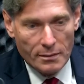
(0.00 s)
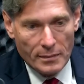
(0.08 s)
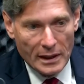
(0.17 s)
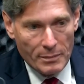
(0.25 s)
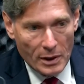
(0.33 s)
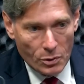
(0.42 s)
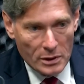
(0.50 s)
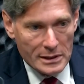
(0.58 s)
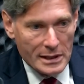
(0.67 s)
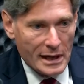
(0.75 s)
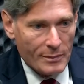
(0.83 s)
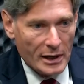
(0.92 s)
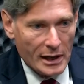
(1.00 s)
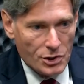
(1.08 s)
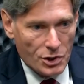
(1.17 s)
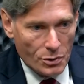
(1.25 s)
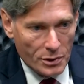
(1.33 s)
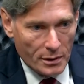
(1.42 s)
My opponent, Tom Kean
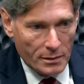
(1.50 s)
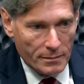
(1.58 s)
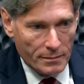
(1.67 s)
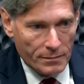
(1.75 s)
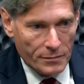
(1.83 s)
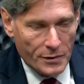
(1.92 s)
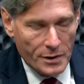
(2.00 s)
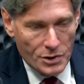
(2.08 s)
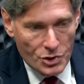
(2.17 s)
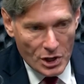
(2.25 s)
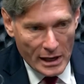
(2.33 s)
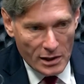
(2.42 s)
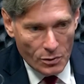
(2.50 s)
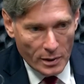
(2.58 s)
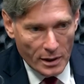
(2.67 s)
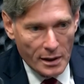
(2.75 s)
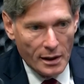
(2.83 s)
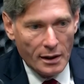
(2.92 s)
Jr., this
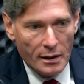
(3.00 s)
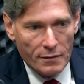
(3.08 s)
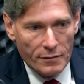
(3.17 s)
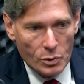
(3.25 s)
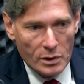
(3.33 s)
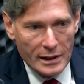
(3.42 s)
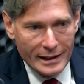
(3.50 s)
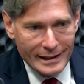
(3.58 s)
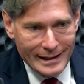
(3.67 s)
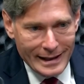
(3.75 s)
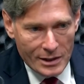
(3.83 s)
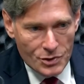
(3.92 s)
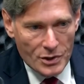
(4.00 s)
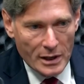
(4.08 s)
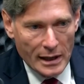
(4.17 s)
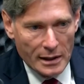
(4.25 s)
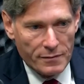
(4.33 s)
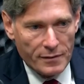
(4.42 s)
January voted against
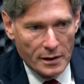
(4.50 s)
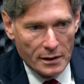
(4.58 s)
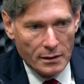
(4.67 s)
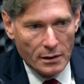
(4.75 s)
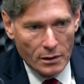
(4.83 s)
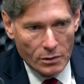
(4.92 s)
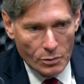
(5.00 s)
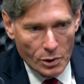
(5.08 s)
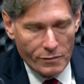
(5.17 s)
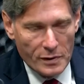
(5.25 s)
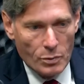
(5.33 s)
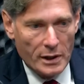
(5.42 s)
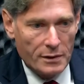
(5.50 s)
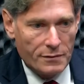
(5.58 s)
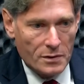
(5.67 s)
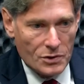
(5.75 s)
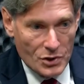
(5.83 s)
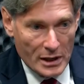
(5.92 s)
codifying Roe v. Wade
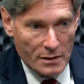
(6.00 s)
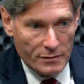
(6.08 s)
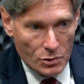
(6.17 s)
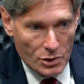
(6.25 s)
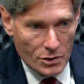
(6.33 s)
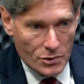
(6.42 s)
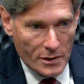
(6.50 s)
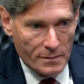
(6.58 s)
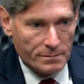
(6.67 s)
for the state of New Jersey.